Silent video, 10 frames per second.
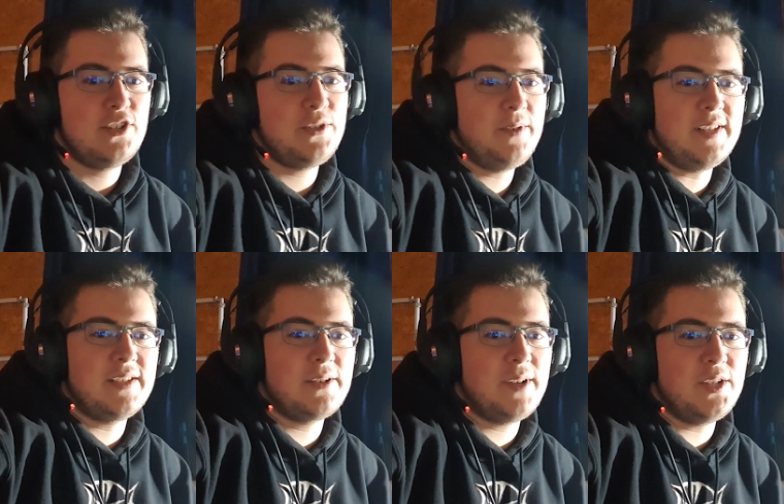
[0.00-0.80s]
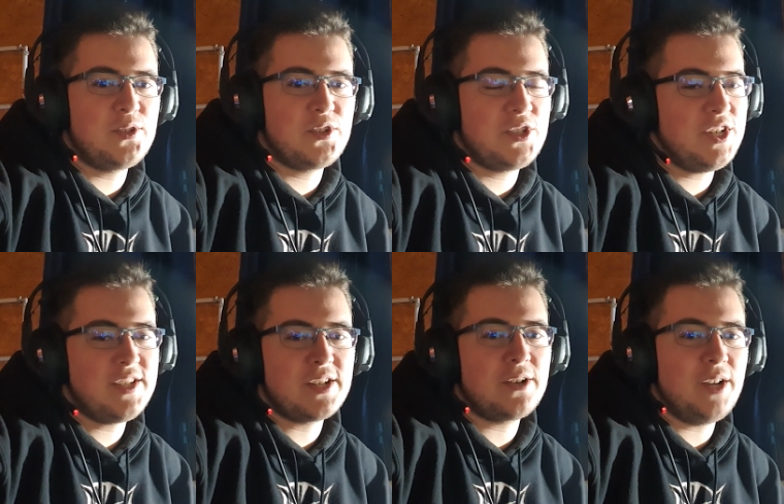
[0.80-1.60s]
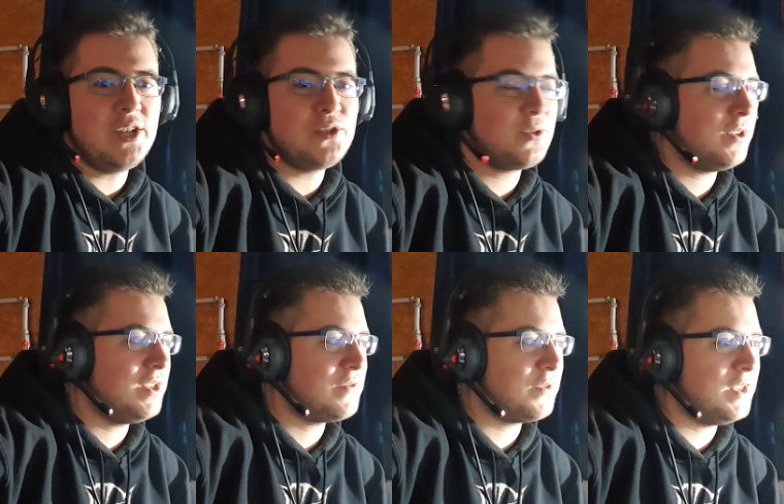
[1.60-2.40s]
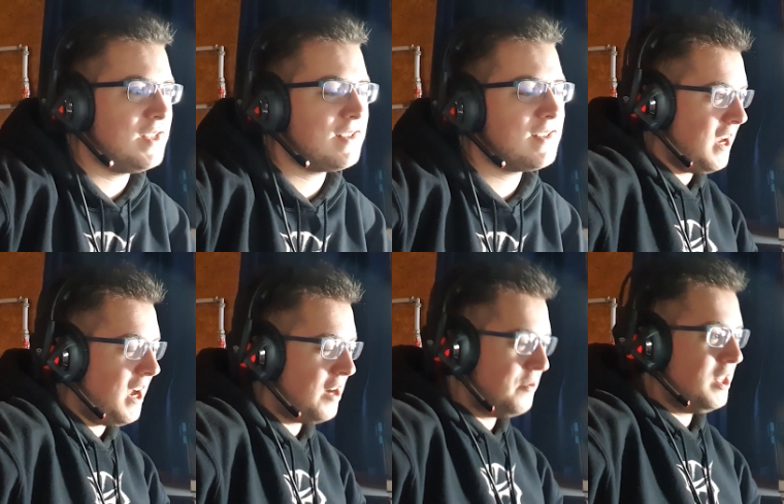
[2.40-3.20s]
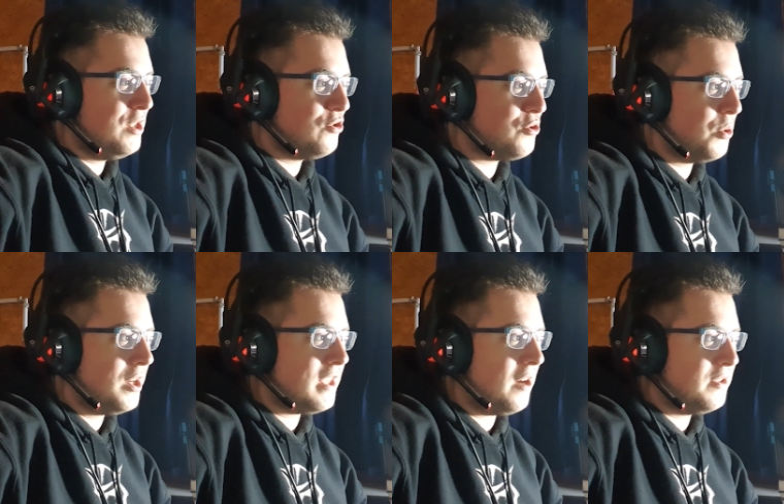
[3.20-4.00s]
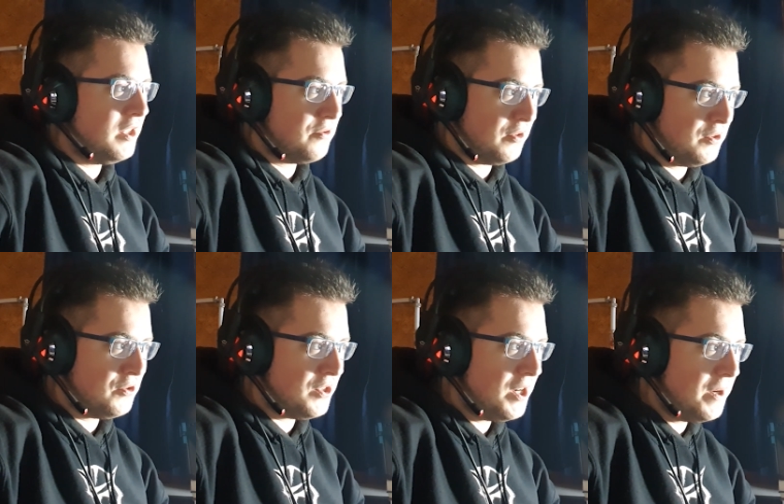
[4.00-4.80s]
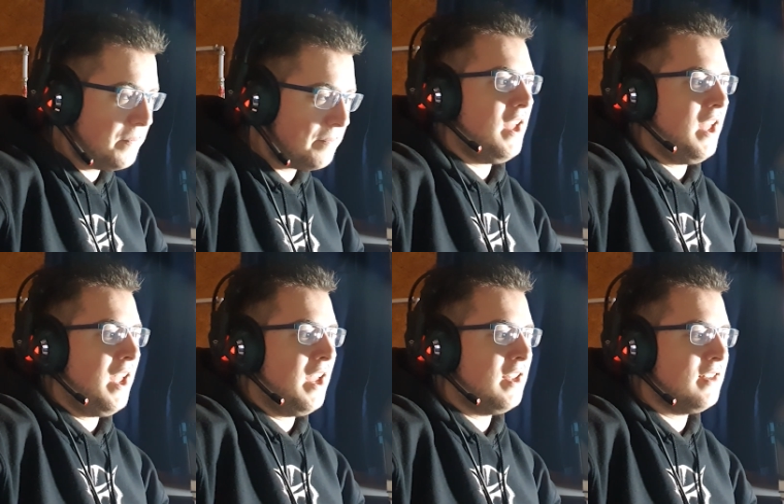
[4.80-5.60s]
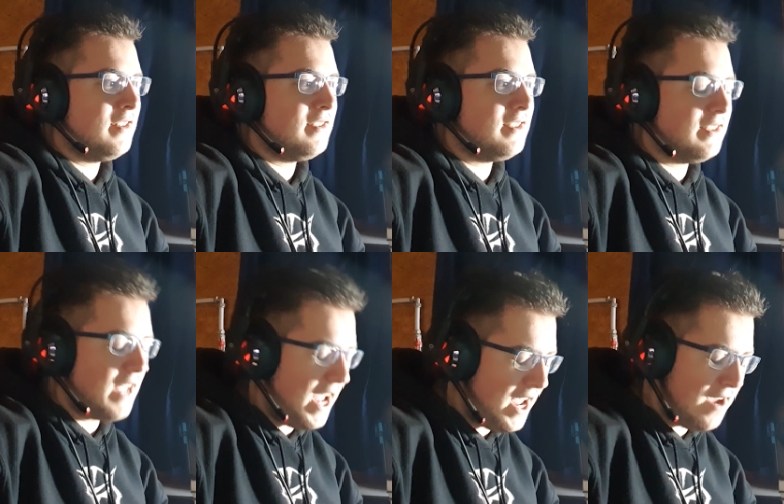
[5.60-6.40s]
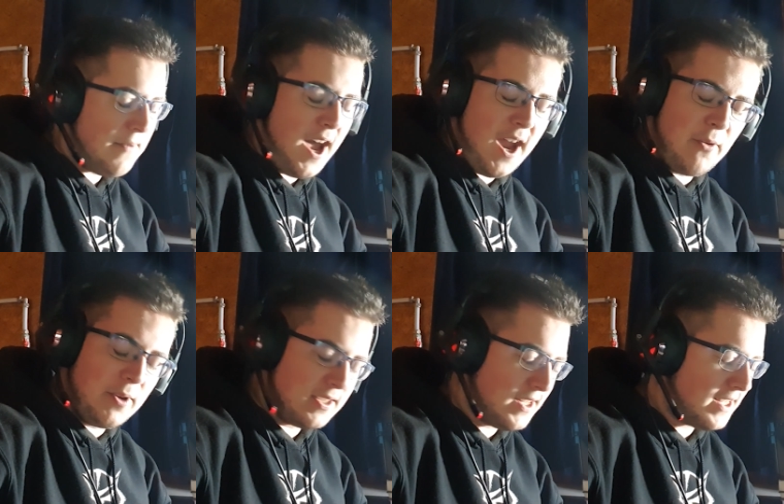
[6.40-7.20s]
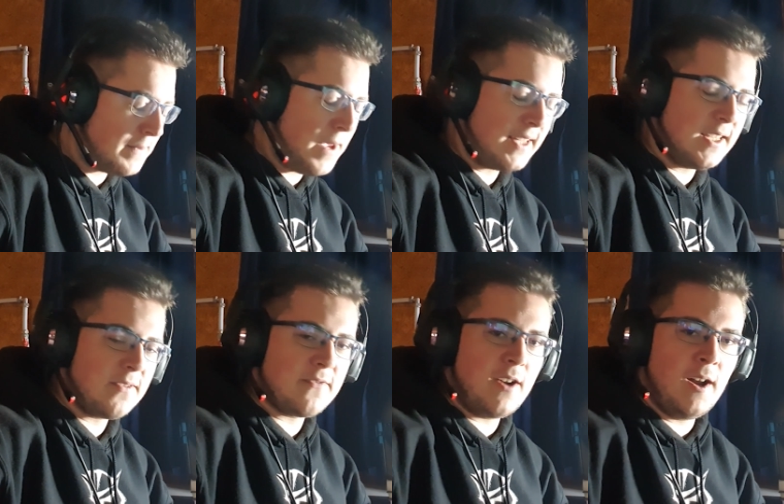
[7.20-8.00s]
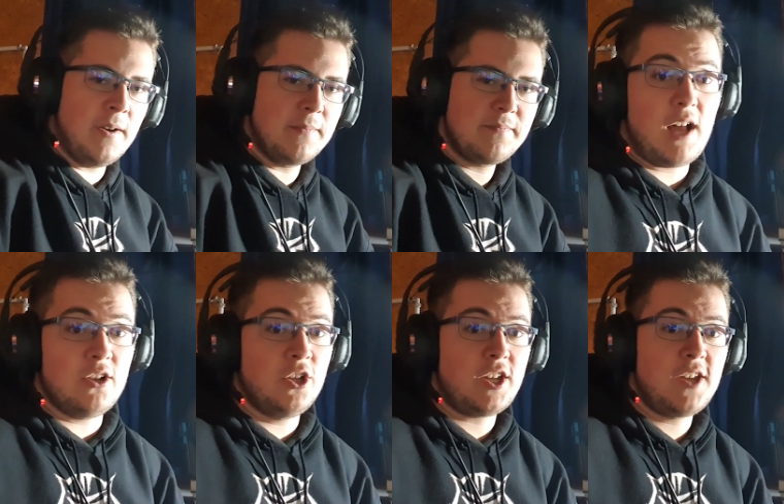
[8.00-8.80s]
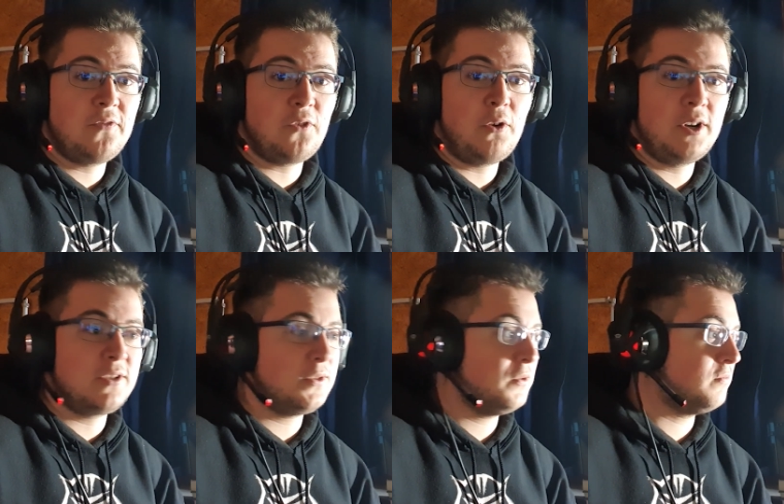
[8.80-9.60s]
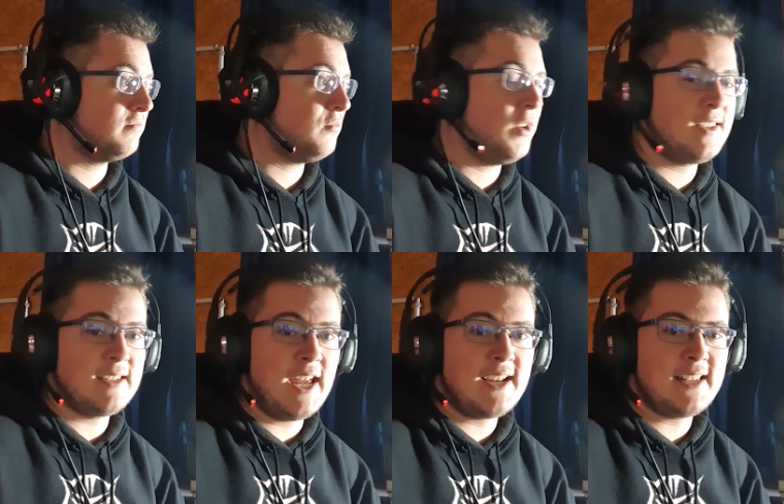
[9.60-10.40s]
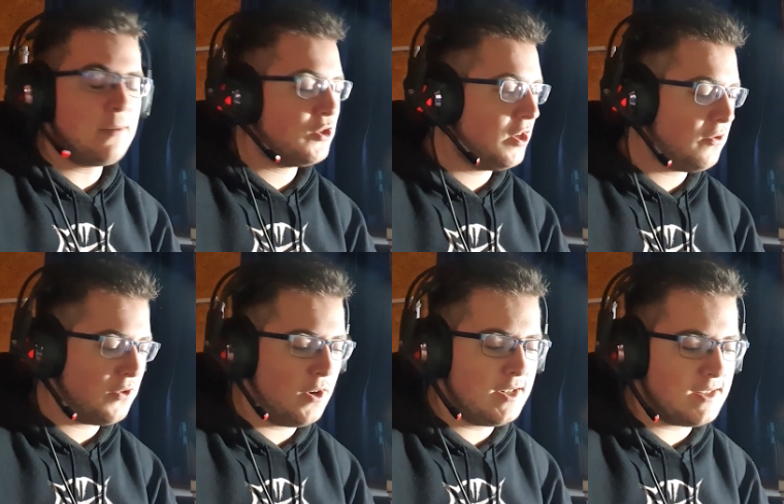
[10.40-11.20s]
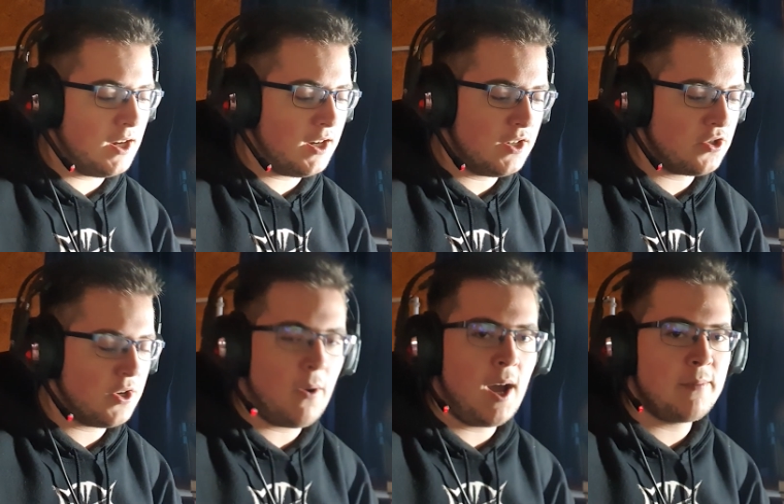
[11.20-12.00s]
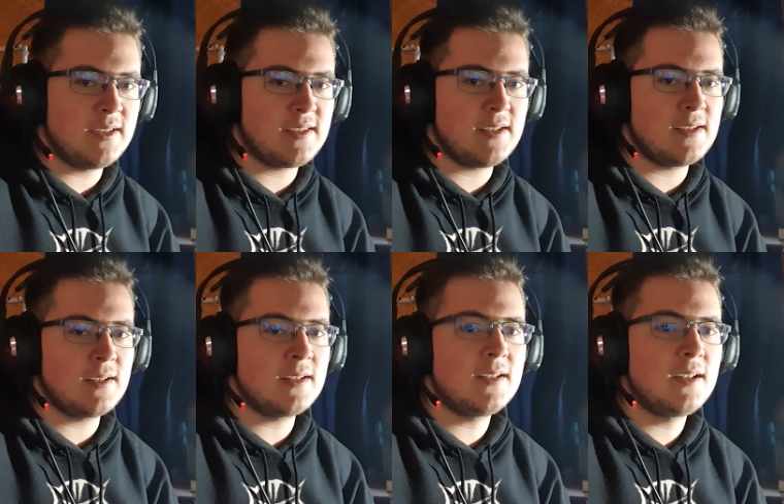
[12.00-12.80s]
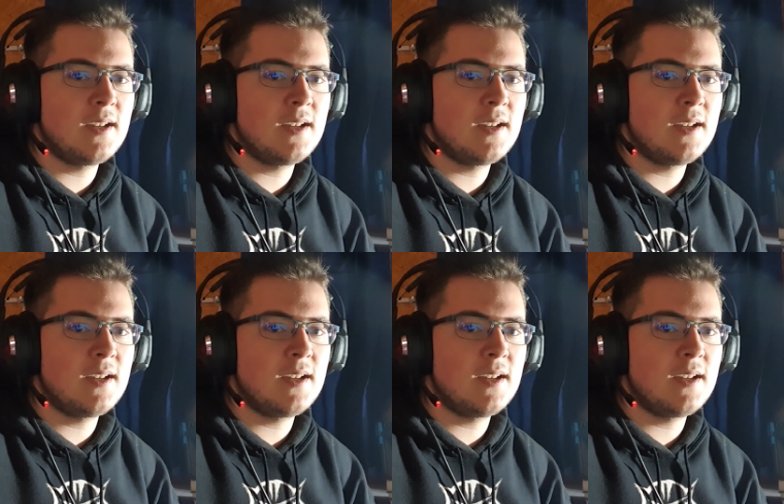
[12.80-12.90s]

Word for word: She was a great. She's a great choice for this. I really enjoyed how they introduced her, and damn, I wasn't expecting Thrawn. Looking forward to what's next. I'm sure Thrawn is not gonna show up in the season,